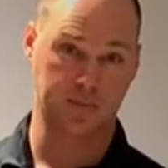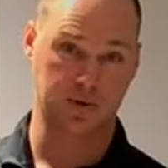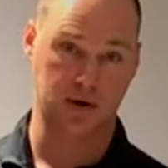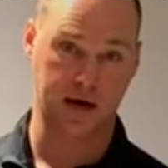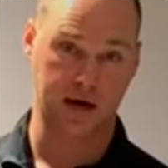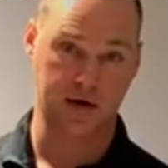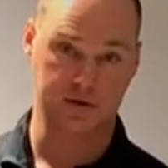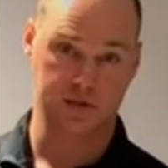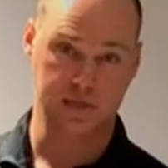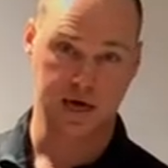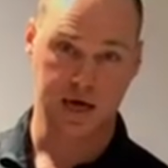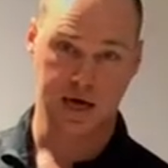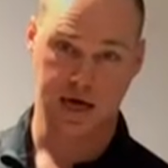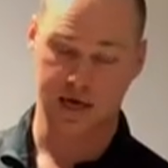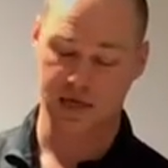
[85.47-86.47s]
per ounce
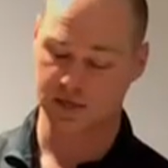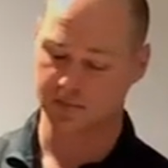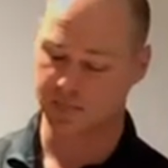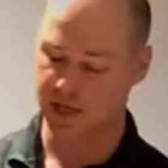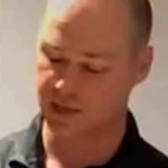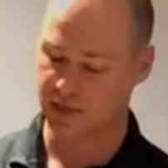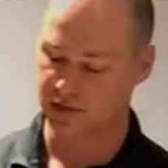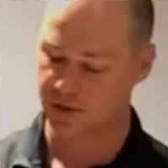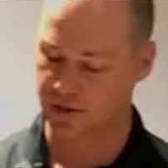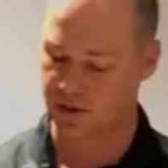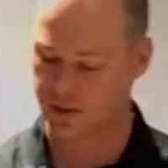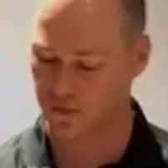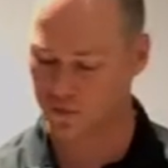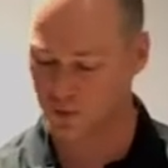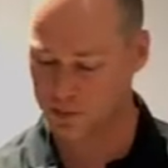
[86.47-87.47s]
at its base
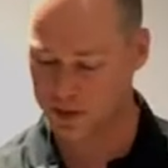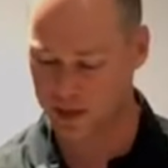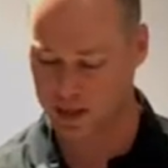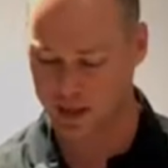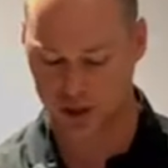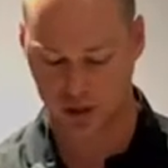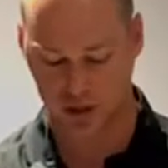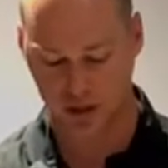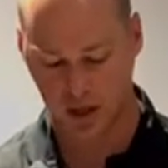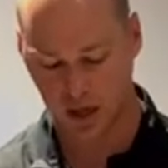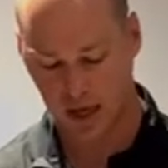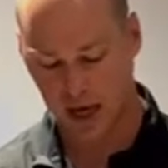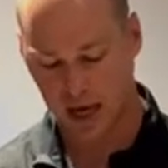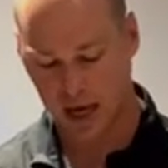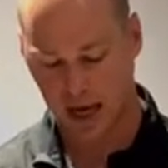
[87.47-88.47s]
formulation,
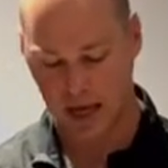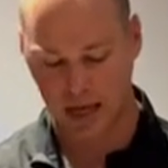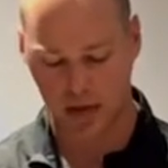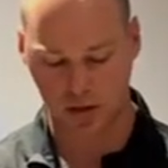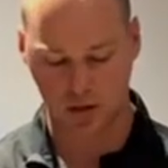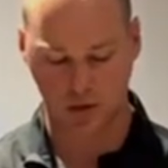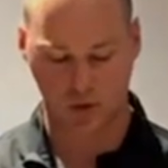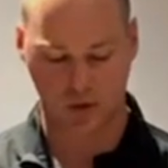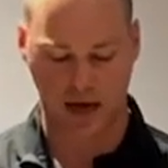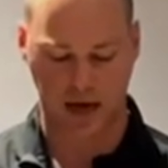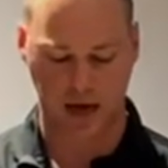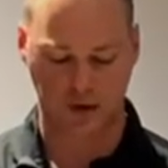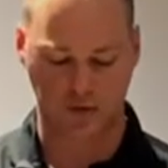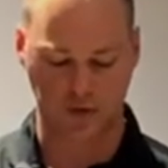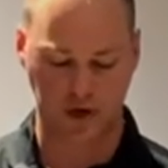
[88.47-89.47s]
and you
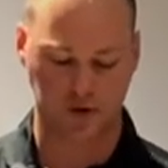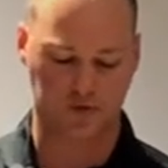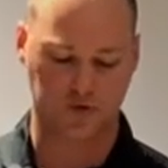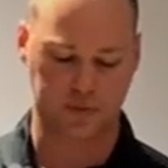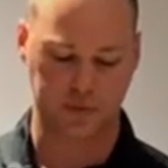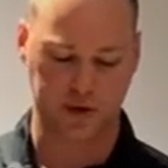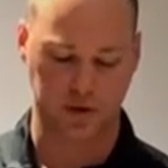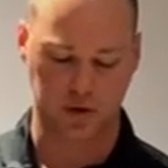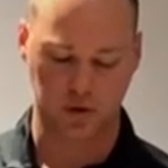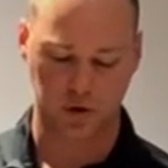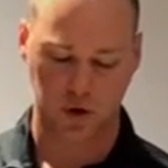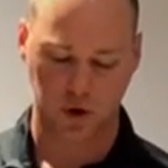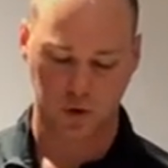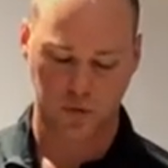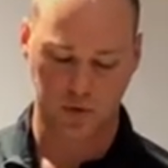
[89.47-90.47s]
have Enfamil,
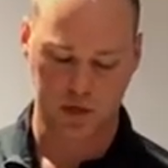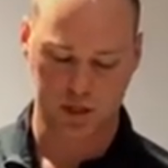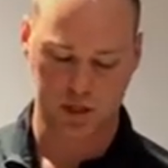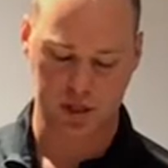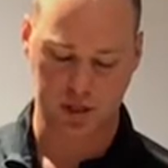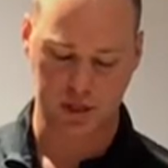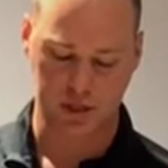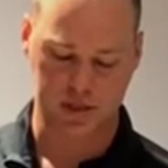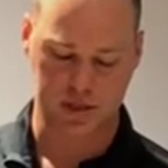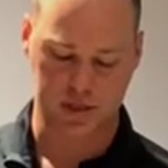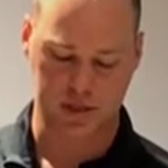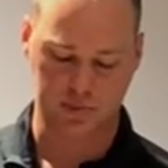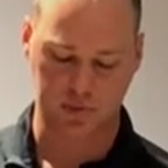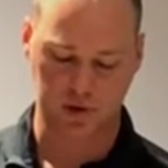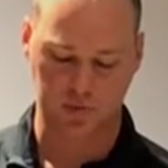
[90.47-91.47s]
which is a
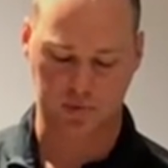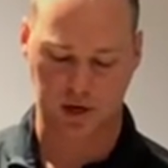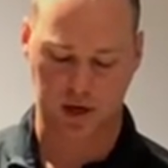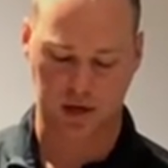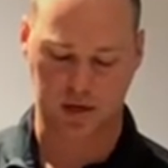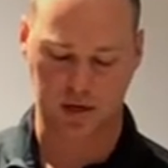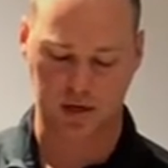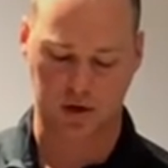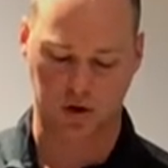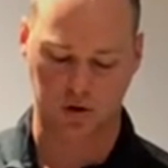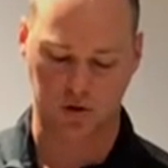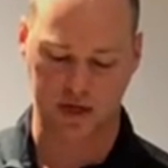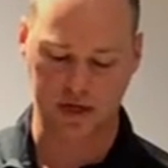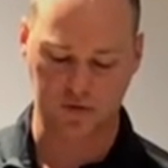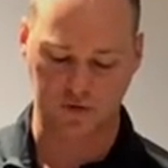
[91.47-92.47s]
similar product
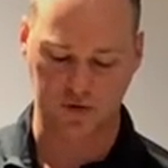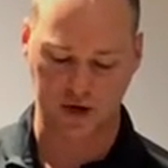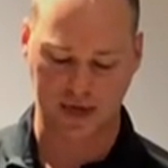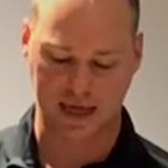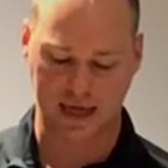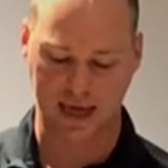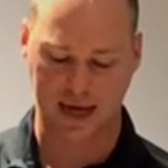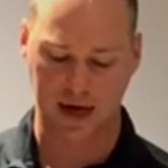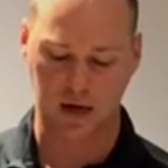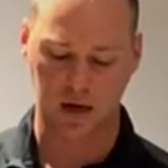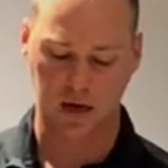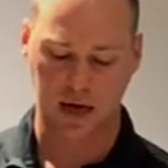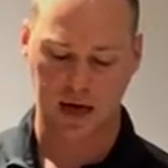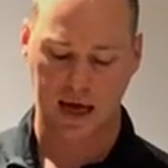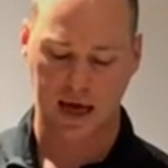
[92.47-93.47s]
called EnfaCare,
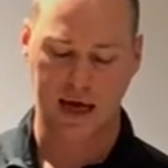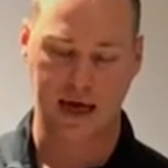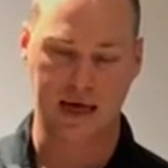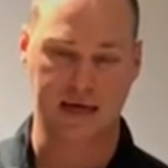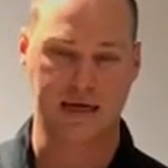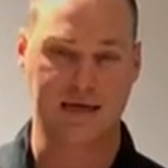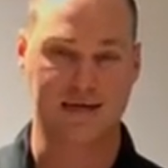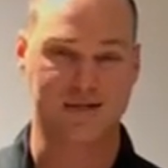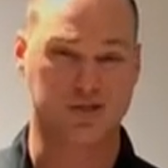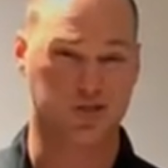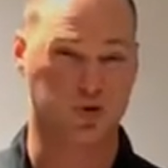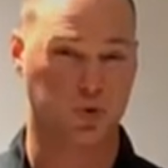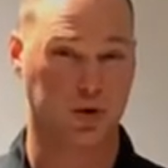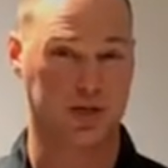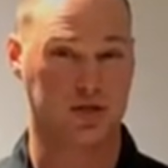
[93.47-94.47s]
and it is
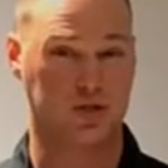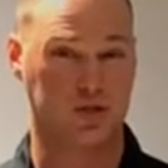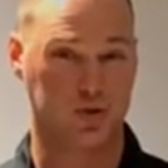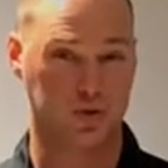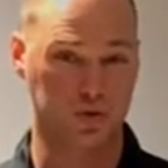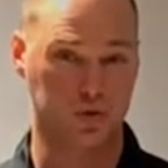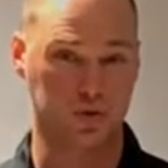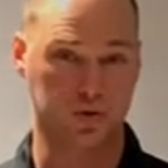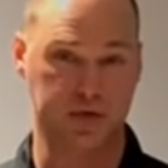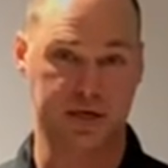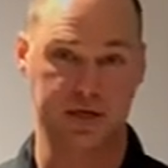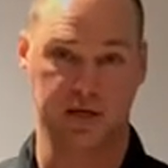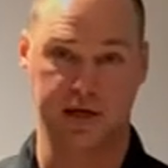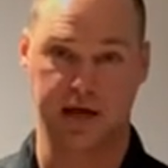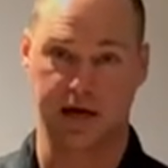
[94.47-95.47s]
22
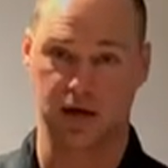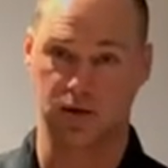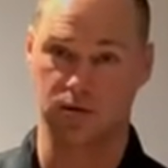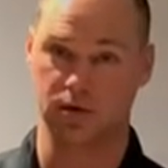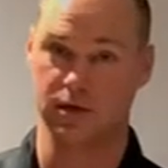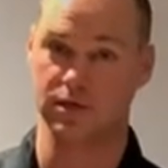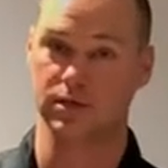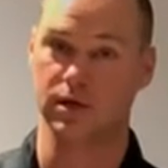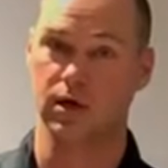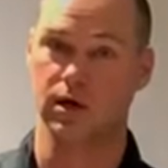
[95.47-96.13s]
kilocalories